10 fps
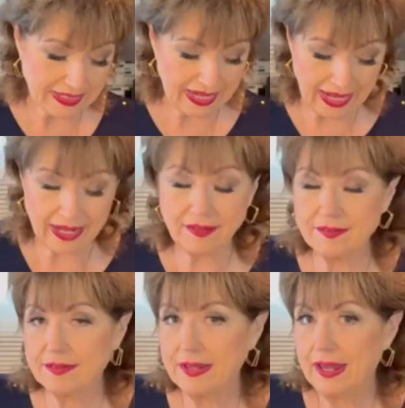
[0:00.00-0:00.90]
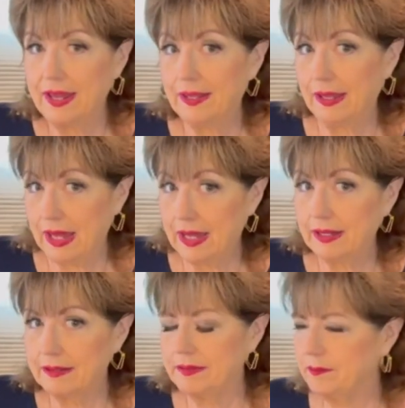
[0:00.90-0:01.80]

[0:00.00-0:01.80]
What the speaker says: taste like